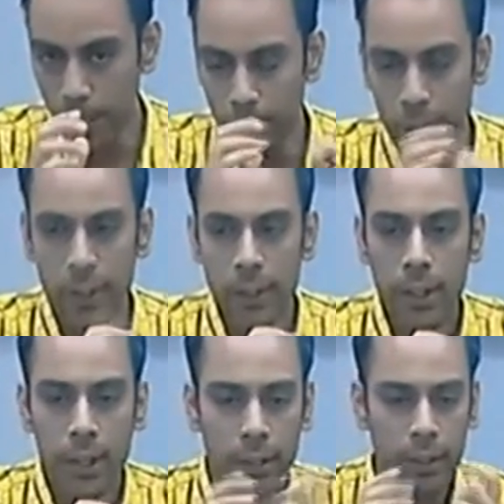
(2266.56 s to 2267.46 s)
But
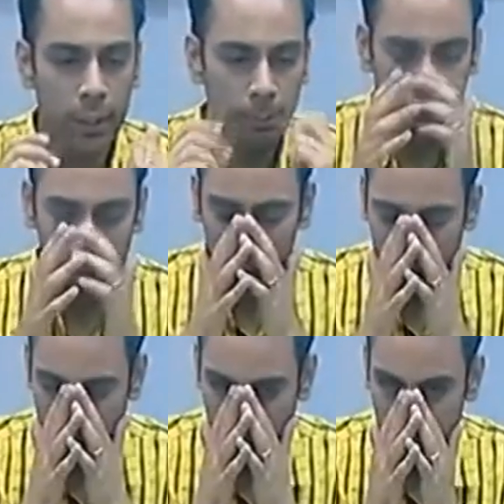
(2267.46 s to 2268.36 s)
another
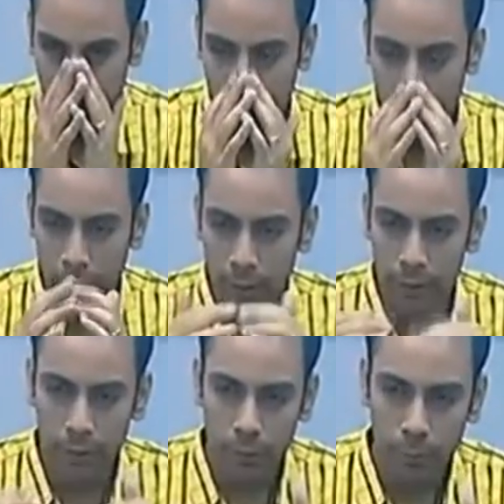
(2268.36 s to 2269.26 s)
important thing is that
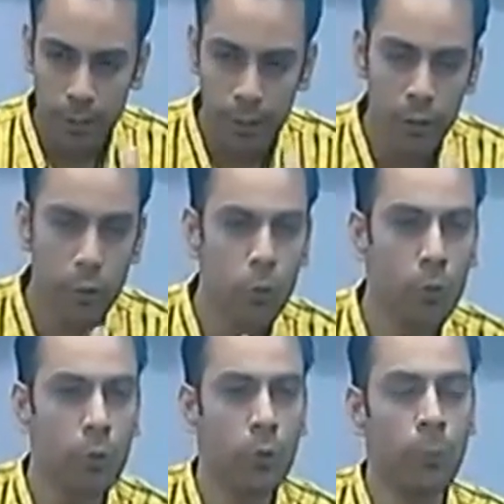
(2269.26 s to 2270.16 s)
this message
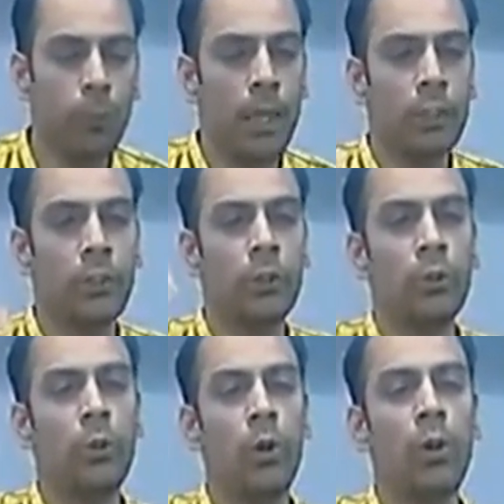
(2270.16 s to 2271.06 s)
should pass on
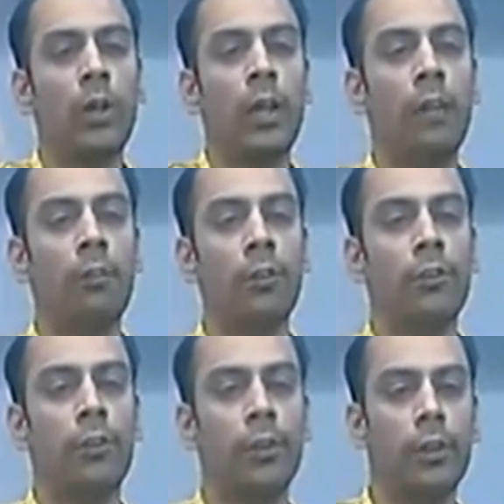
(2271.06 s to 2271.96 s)
to all the
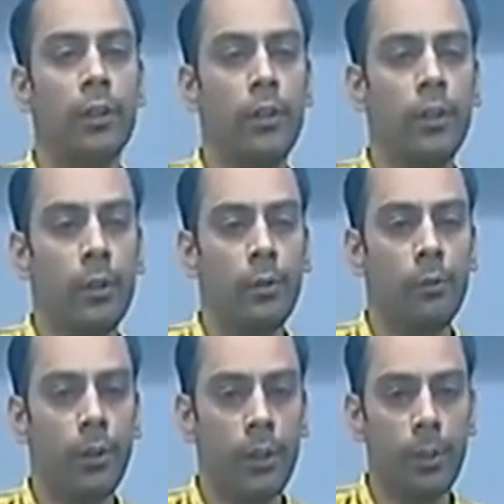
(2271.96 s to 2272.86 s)
levels.
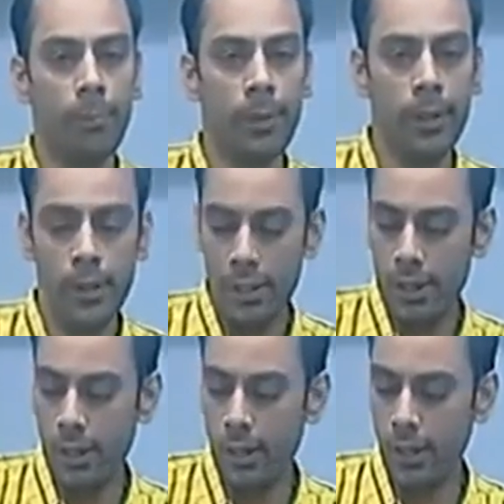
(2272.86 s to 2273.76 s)
For example,
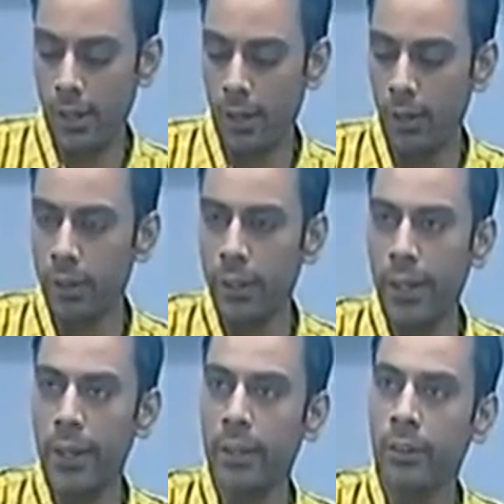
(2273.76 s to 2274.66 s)
all the
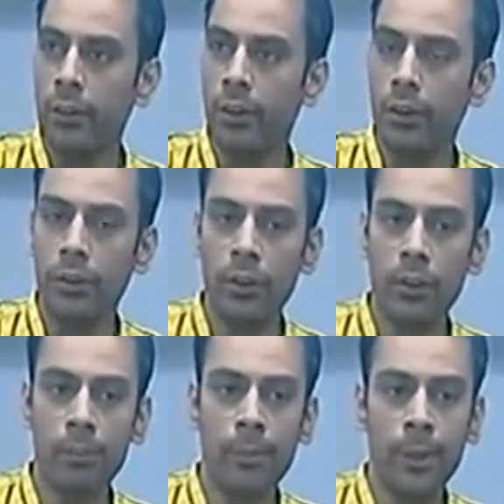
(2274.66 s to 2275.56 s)
directors or all the
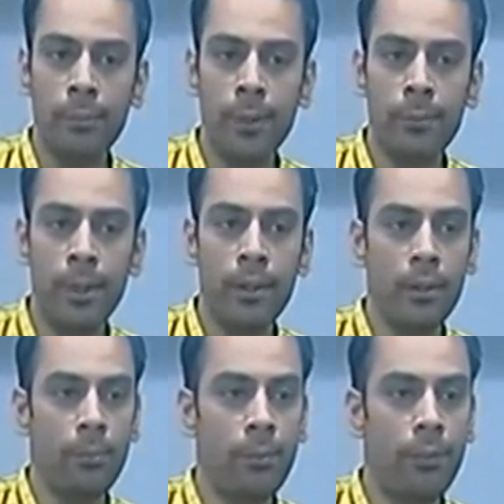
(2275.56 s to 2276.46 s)
top management may
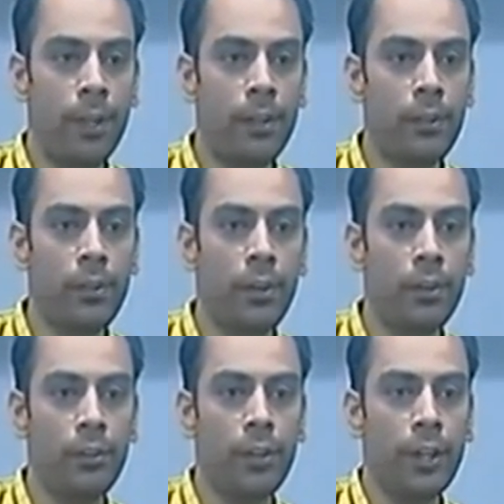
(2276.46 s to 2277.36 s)
not be willing to allow
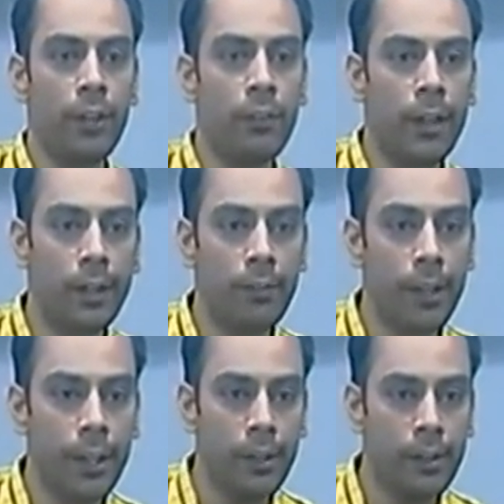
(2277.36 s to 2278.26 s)
this kind of activity.